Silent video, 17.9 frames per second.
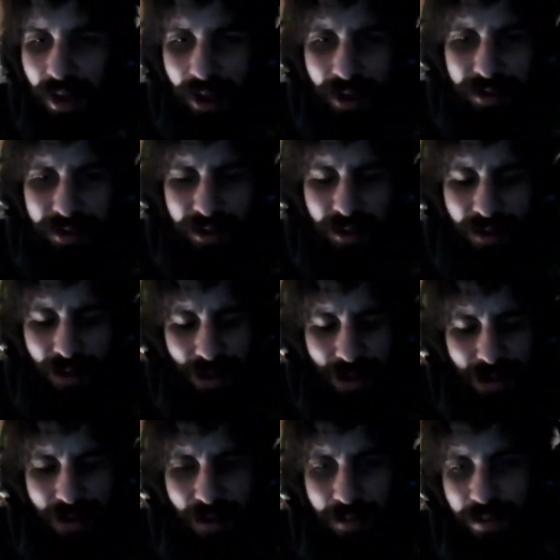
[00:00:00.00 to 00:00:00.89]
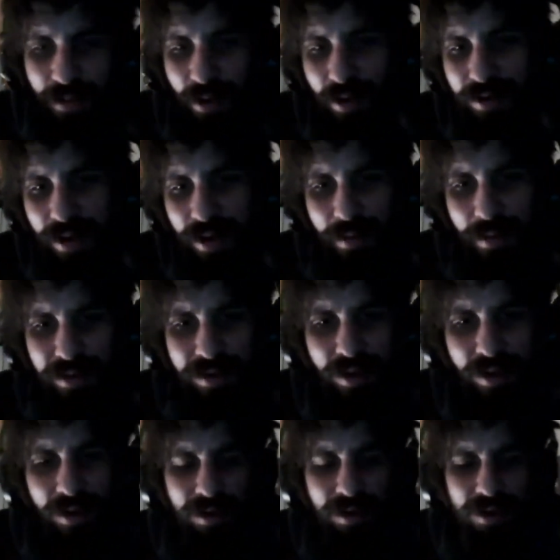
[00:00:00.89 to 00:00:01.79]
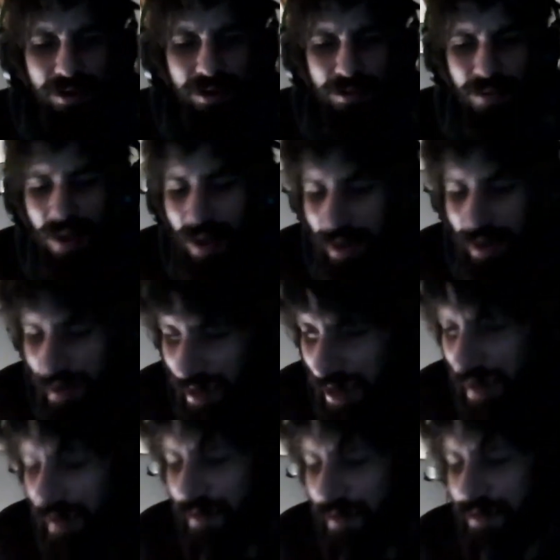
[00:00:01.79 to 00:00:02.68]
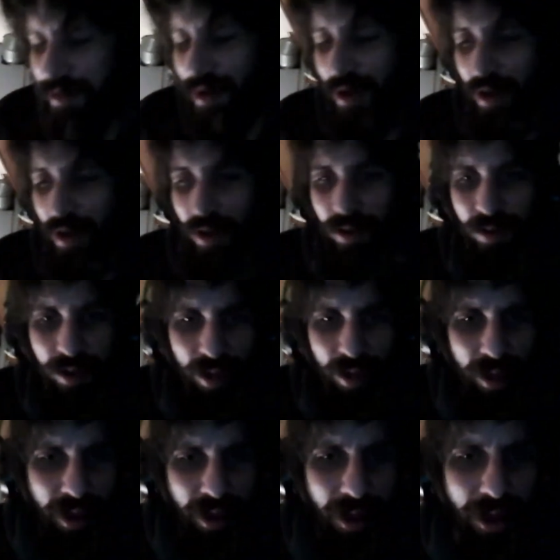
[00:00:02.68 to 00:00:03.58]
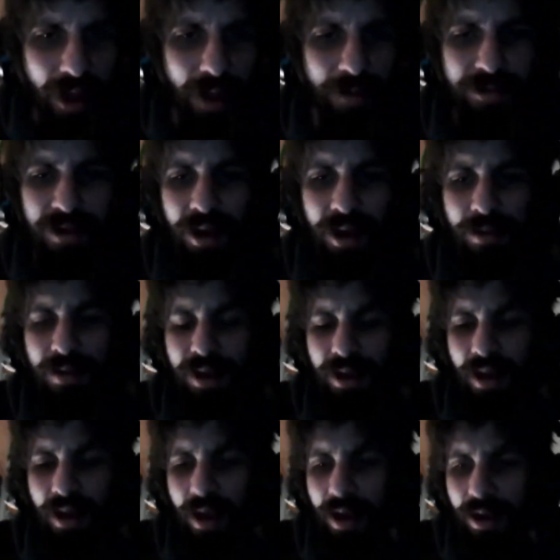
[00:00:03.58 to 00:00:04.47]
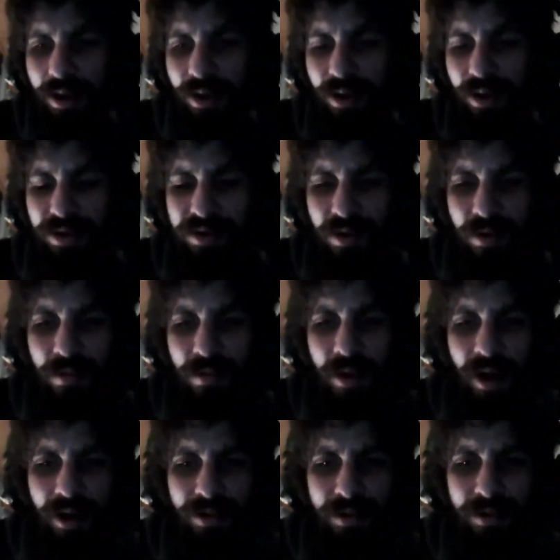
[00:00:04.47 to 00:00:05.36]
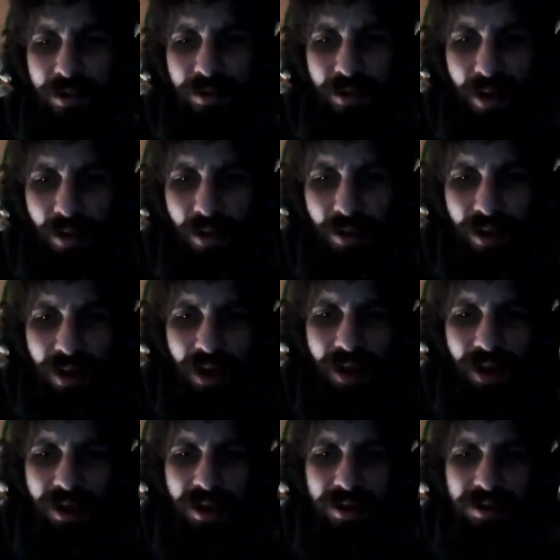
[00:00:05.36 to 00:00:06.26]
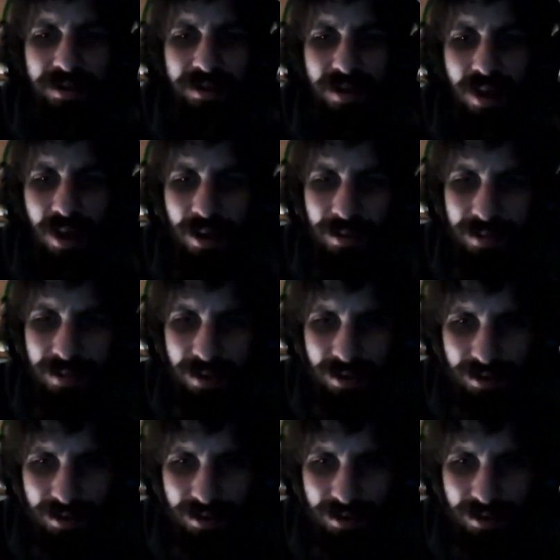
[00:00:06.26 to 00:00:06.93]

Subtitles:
tuning into the first episode of the Defiant Lion Show. Do you have any closing remarks before we cut this off?